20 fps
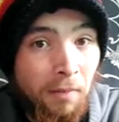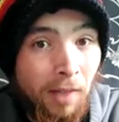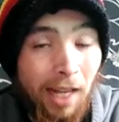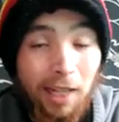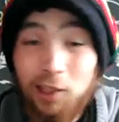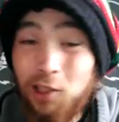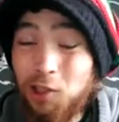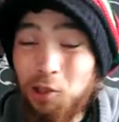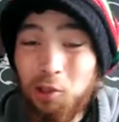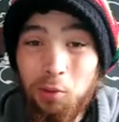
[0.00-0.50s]

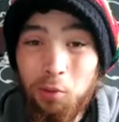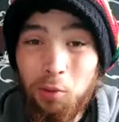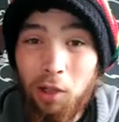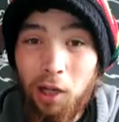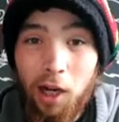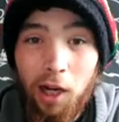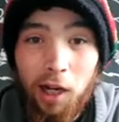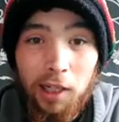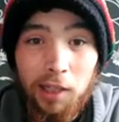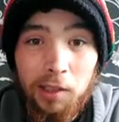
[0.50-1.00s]
As usual,
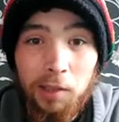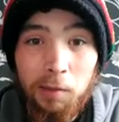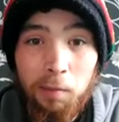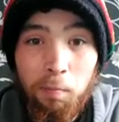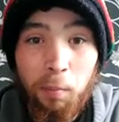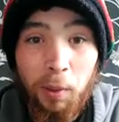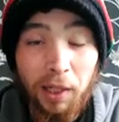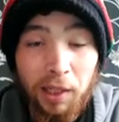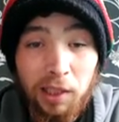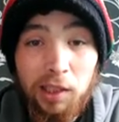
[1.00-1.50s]
guys,
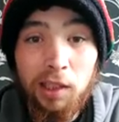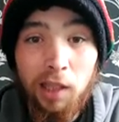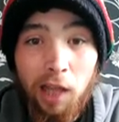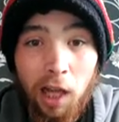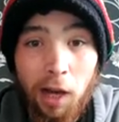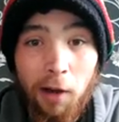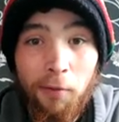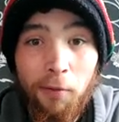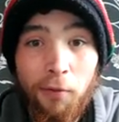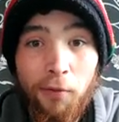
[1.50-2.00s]
peace and
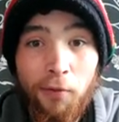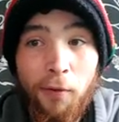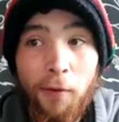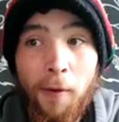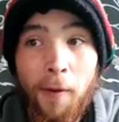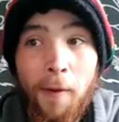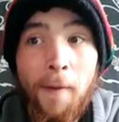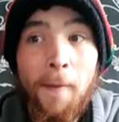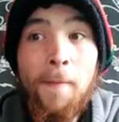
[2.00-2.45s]
love.